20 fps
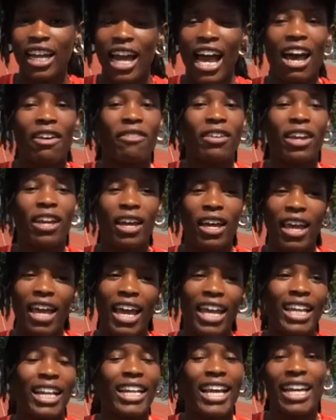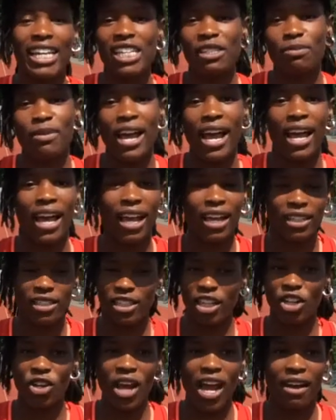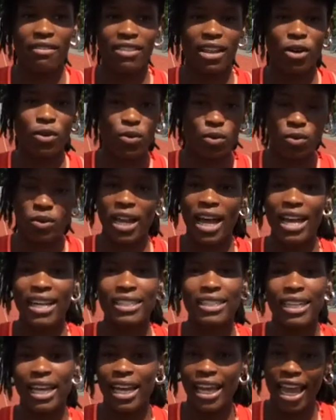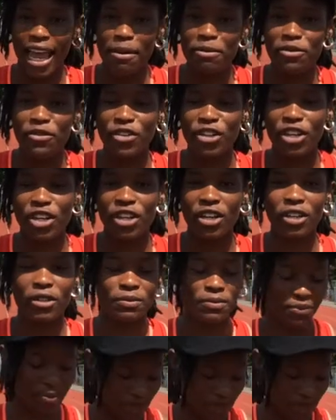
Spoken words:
Have it in a ladies bag so that you have that all nice and kept for you.